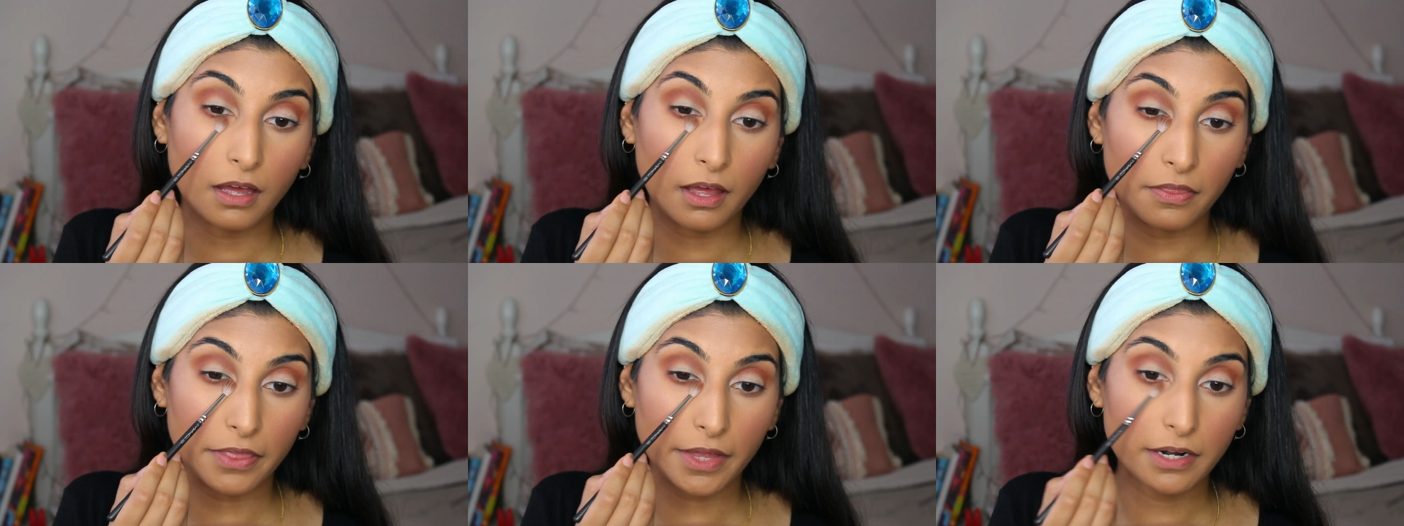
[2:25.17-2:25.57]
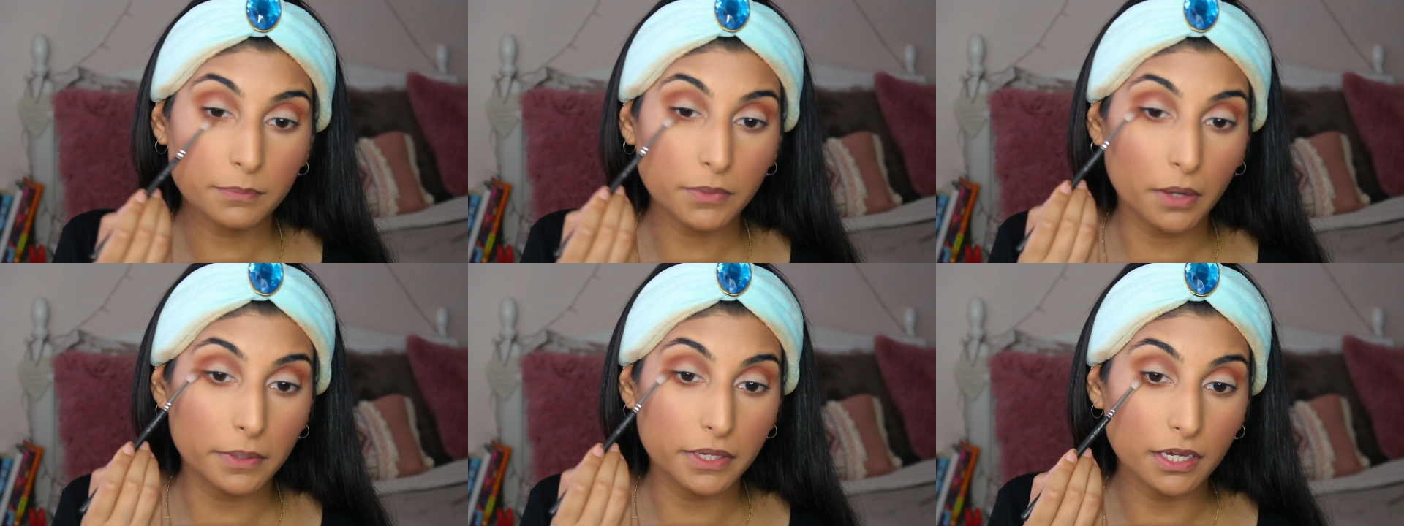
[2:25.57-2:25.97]
And then
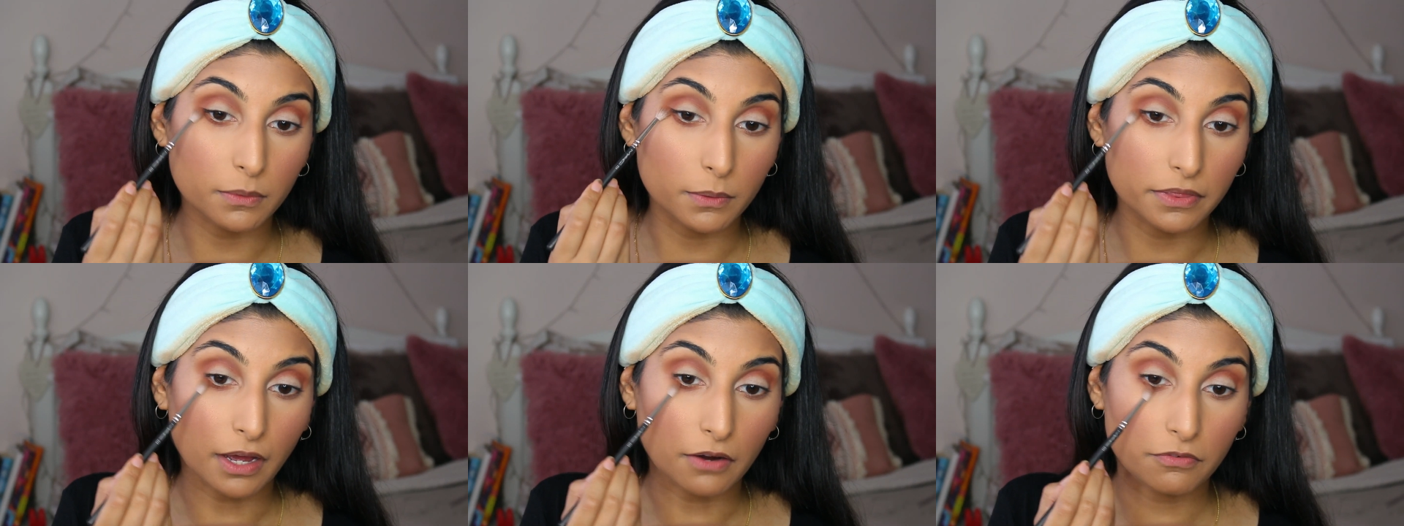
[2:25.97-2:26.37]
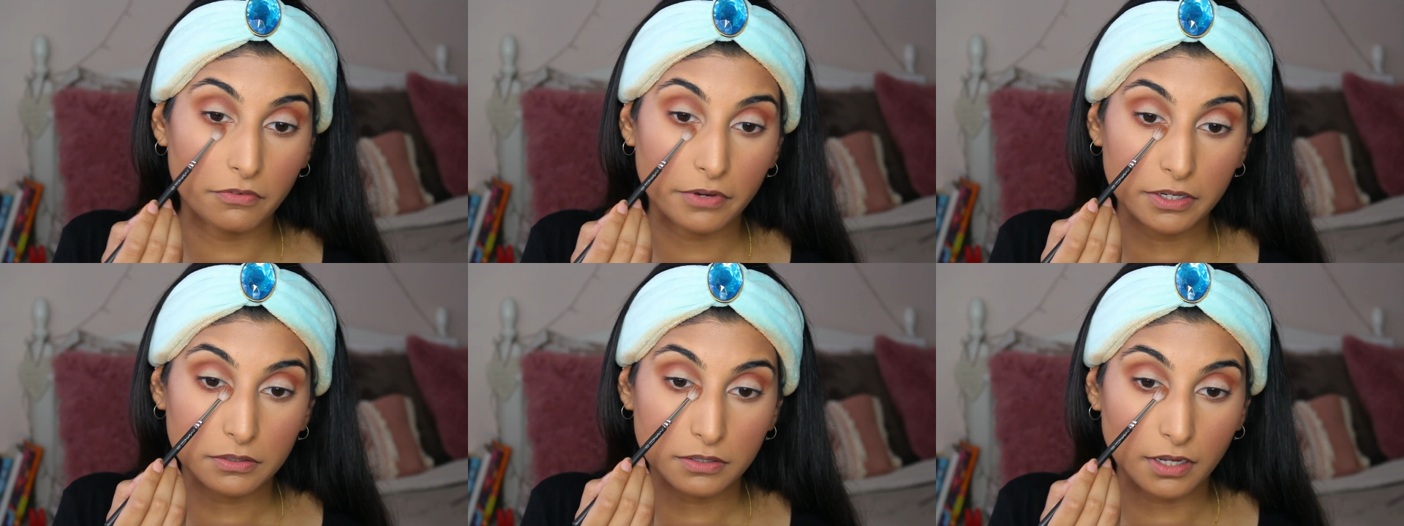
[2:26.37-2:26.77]
I'm going in with that
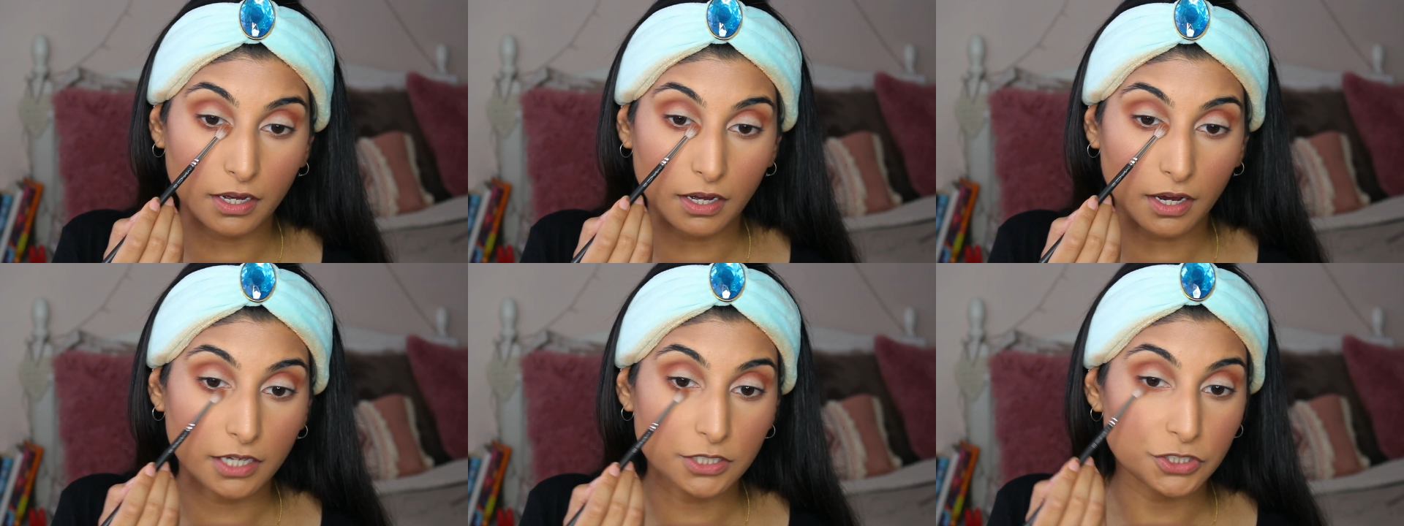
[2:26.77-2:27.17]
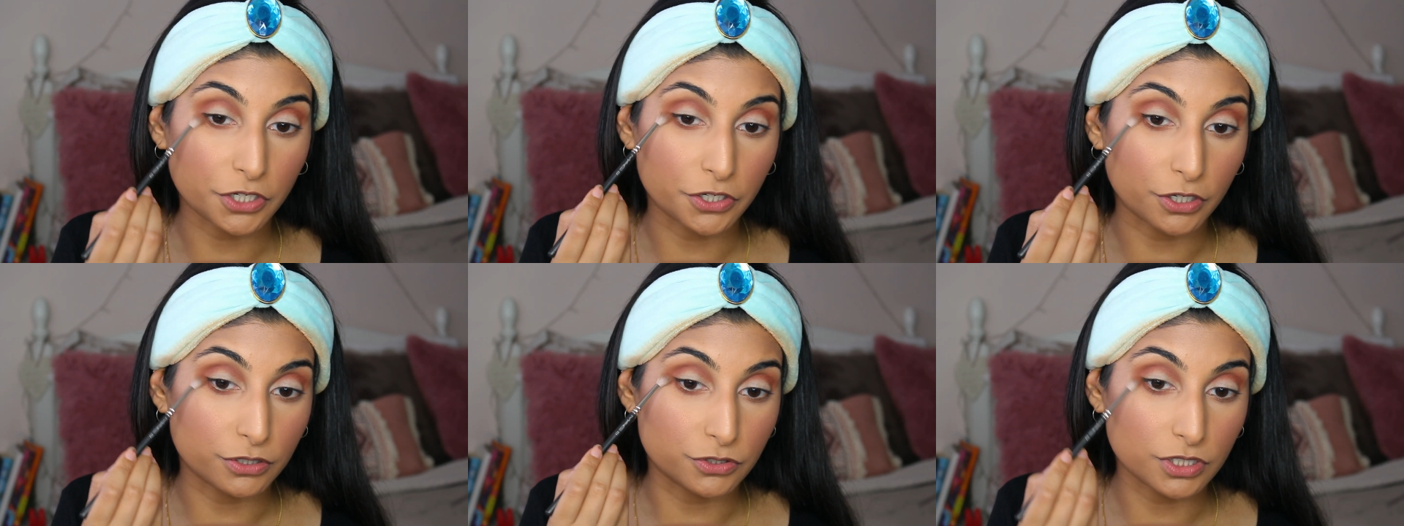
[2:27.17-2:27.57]
Realgar
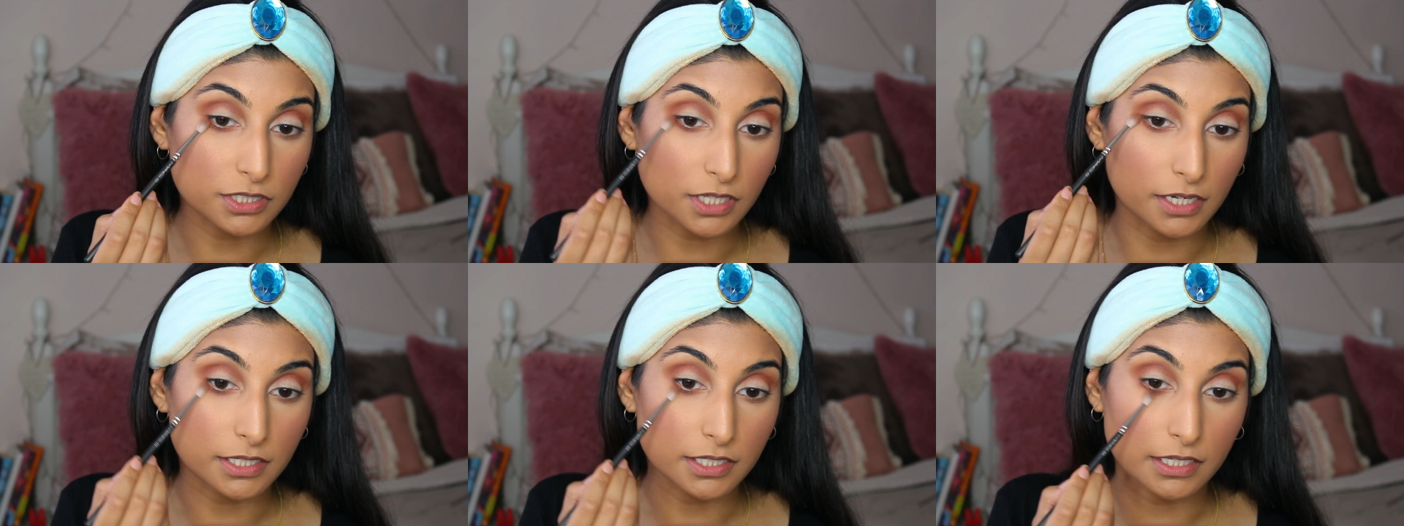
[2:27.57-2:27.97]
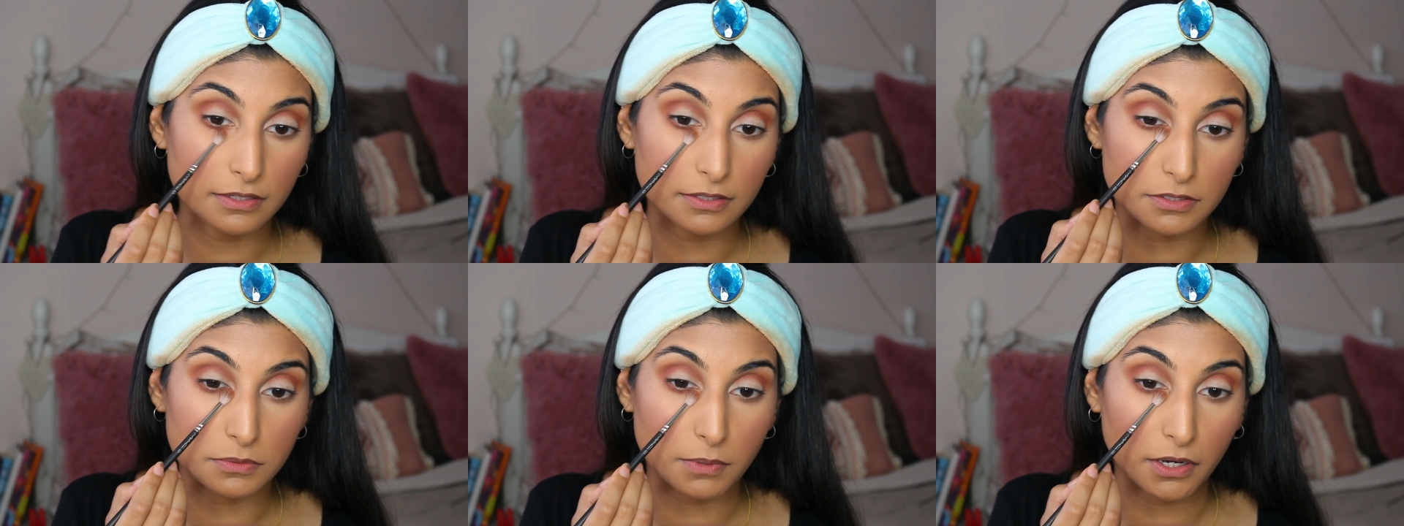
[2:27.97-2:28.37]
eyeshadow just
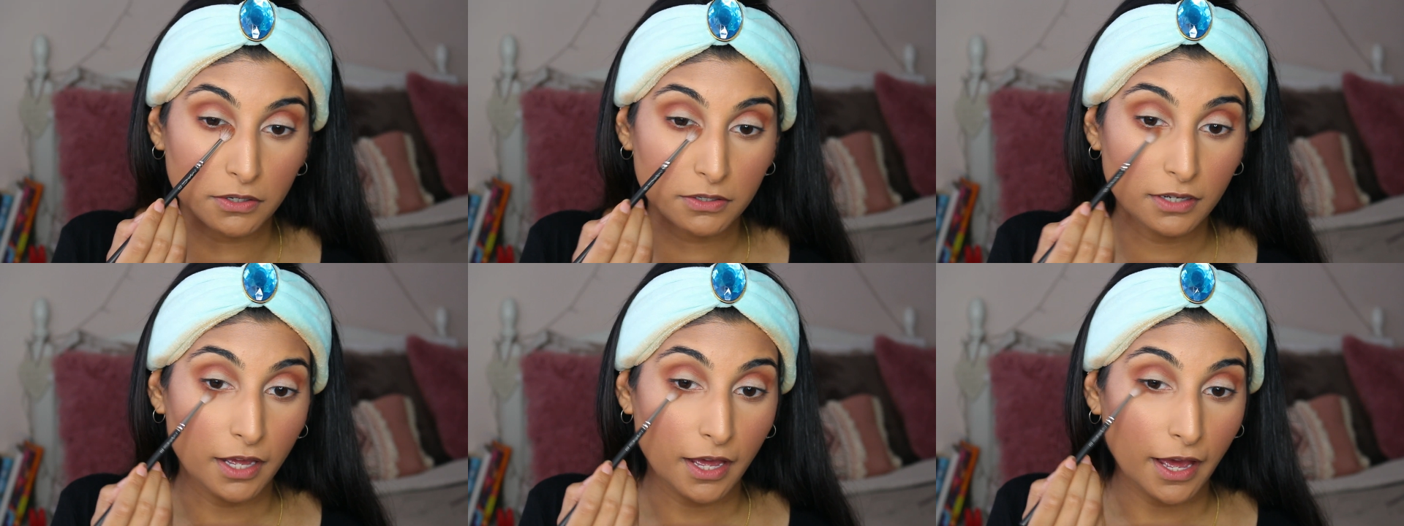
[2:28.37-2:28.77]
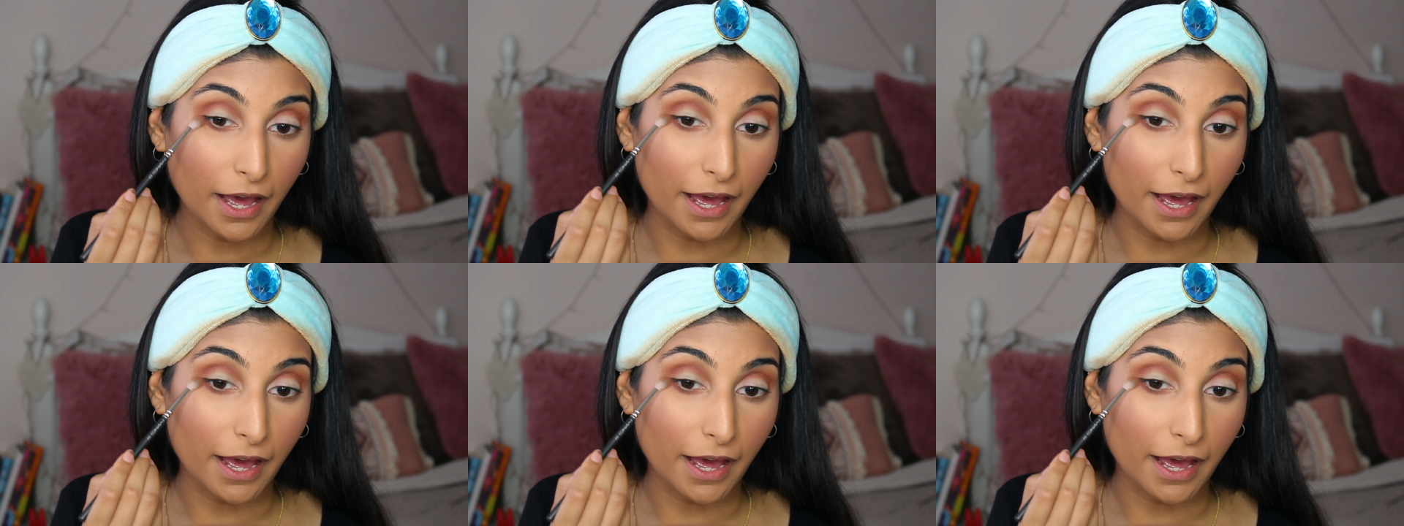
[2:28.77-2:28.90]
underneath as well.